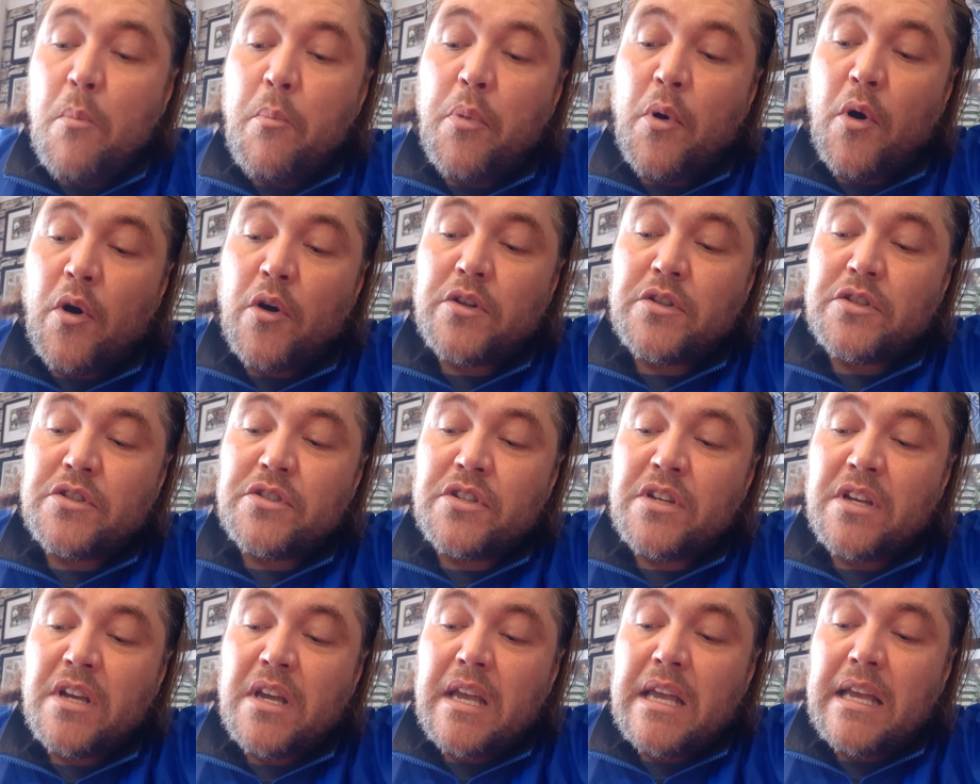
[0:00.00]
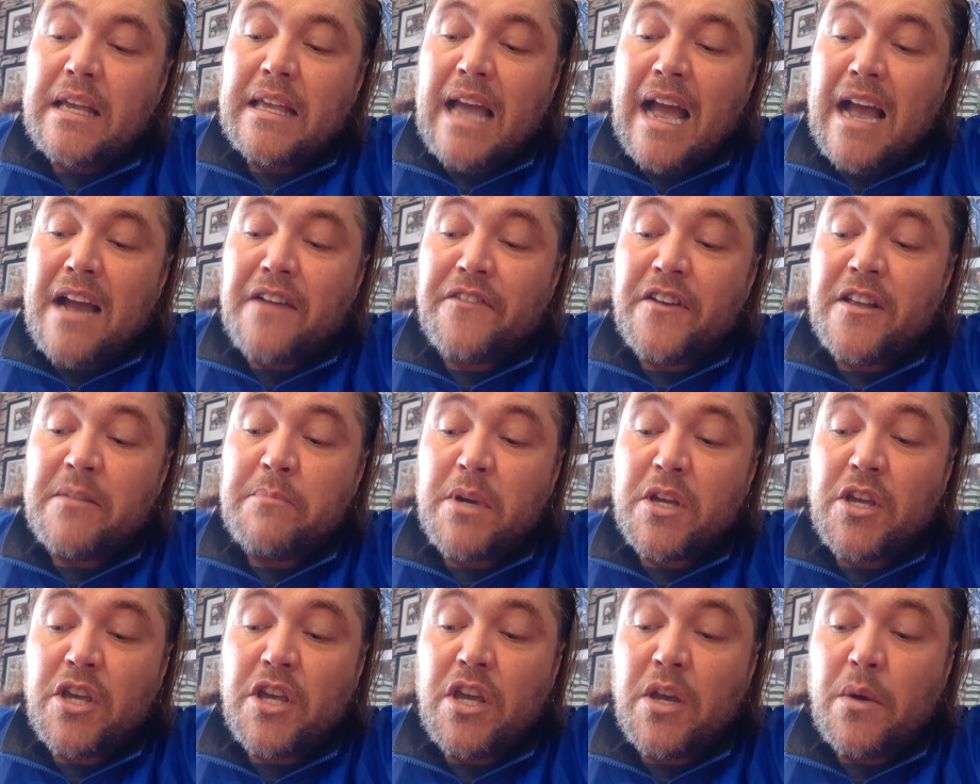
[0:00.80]
But
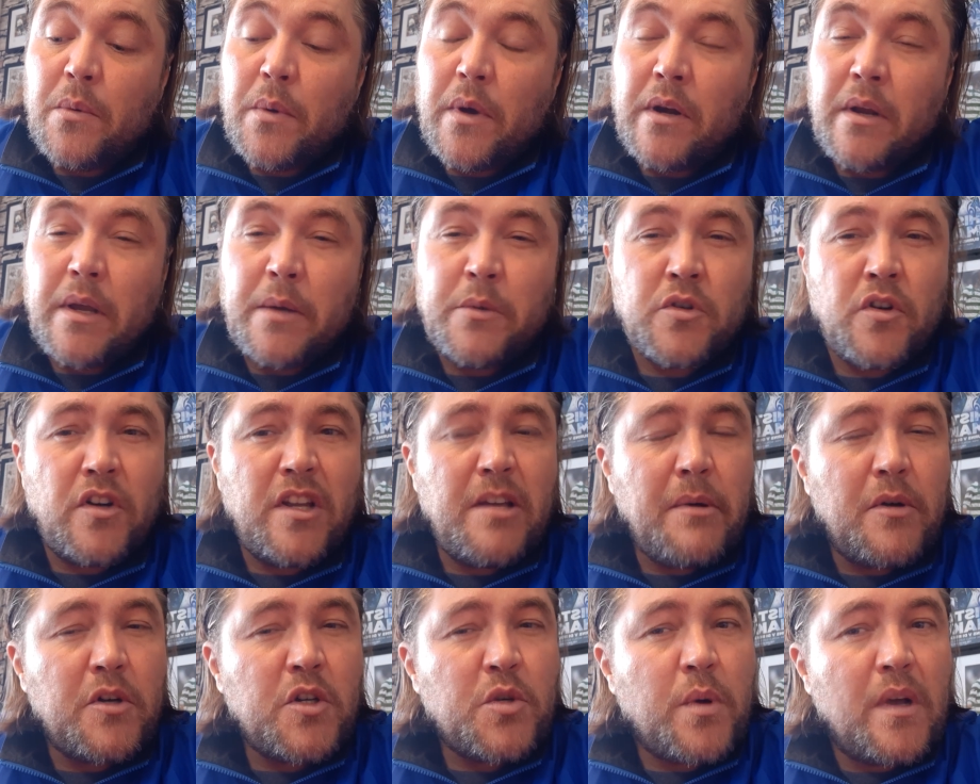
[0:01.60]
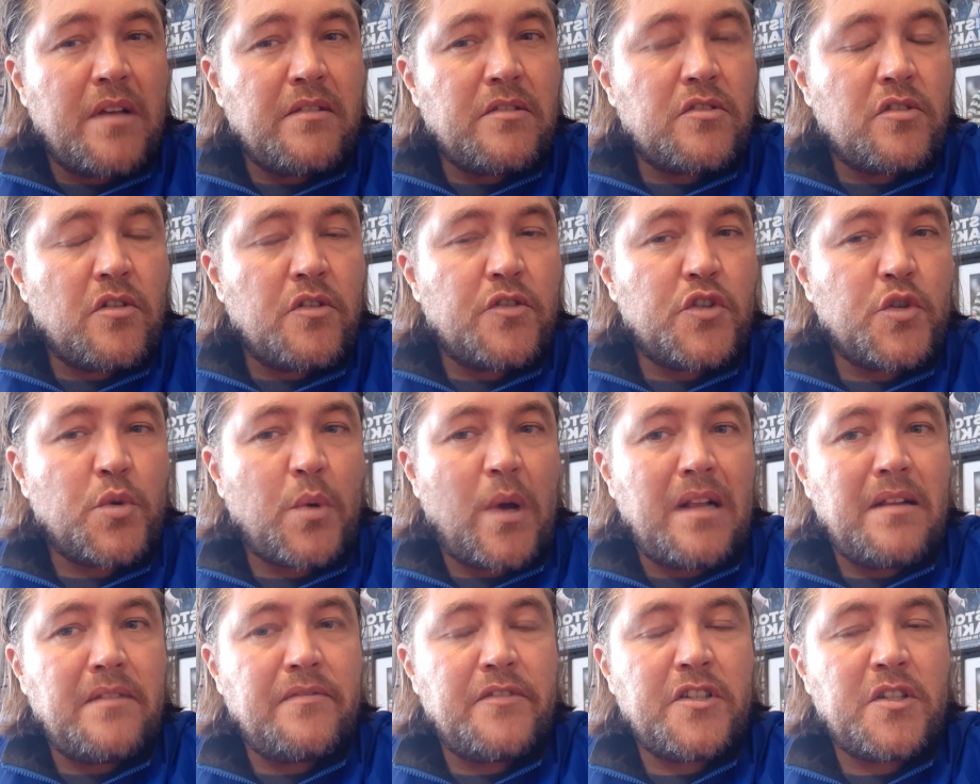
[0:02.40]
Garfield McEwen, he was only about 12 stone
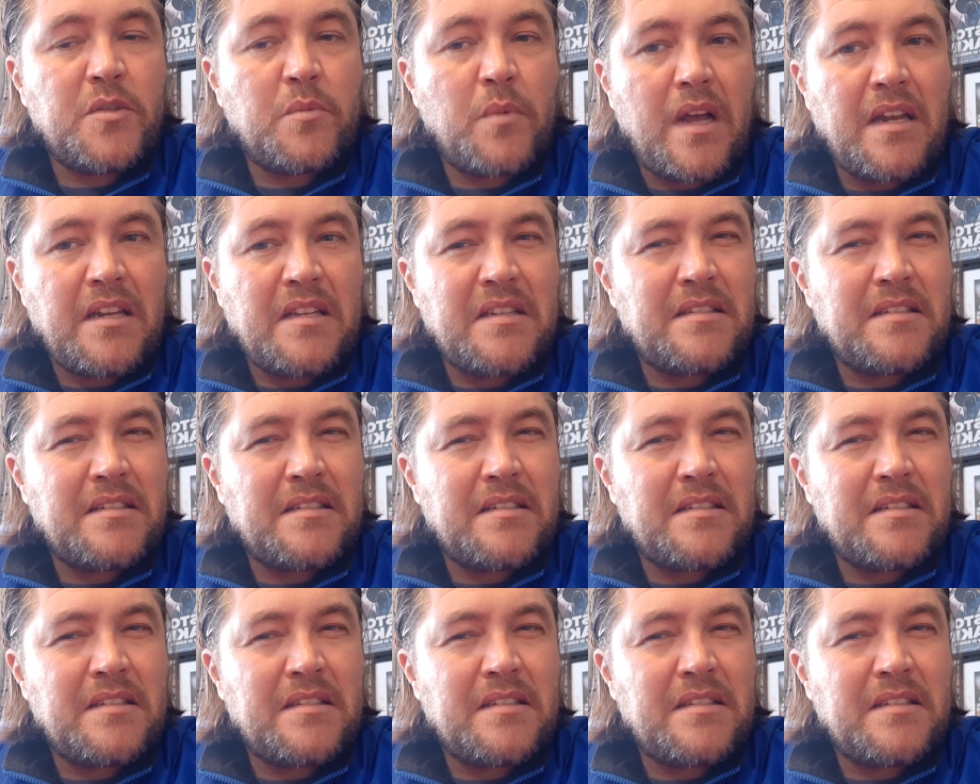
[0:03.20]
12 as well,